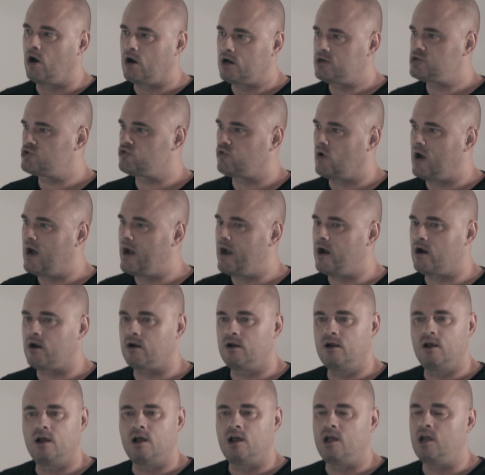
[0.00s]
a hard
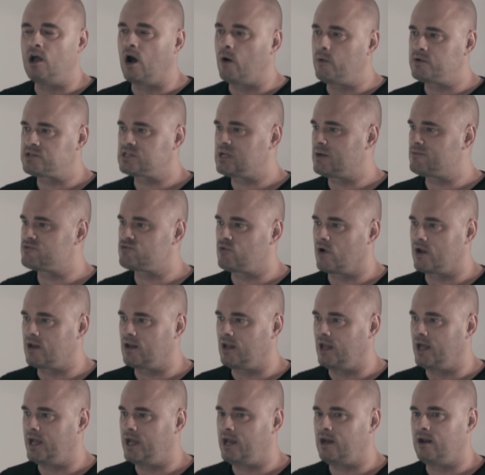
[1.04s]
trier. He always comes
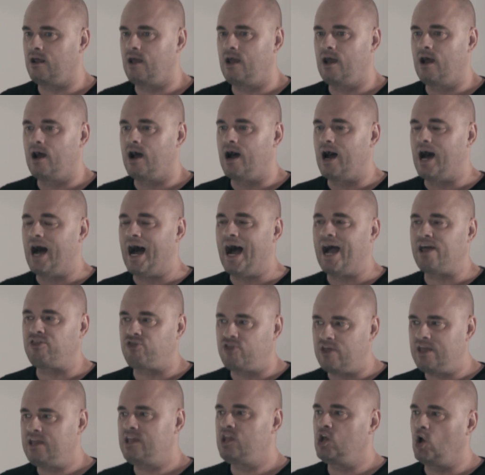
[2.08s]
running late. I
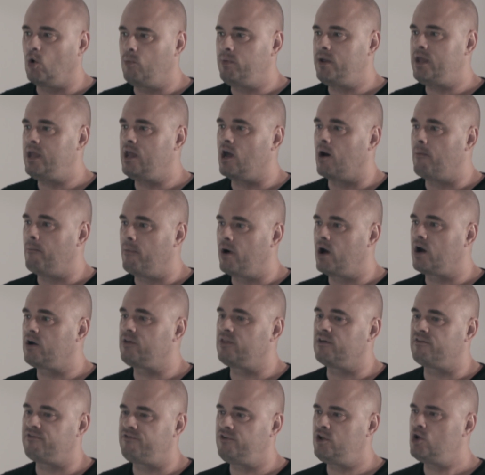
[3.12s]
think he'll be
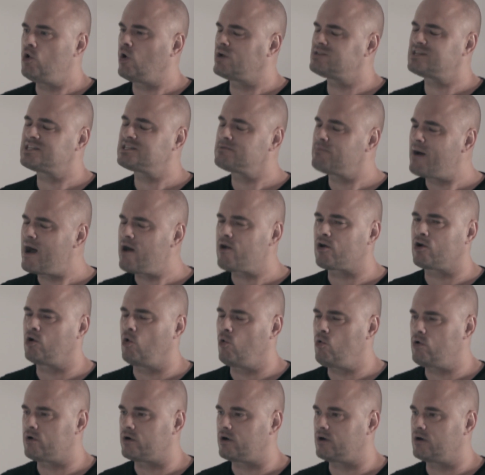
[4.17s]
among the few, because it's a mile and a
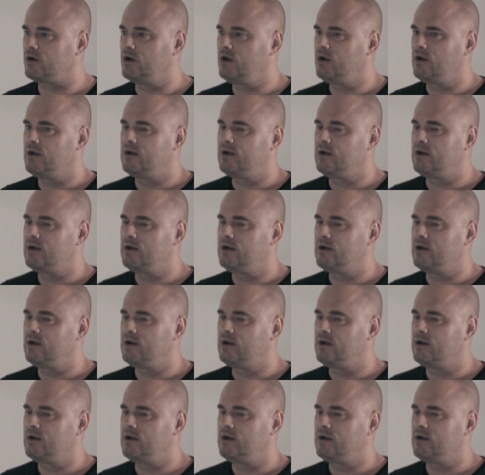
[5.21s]
quarter.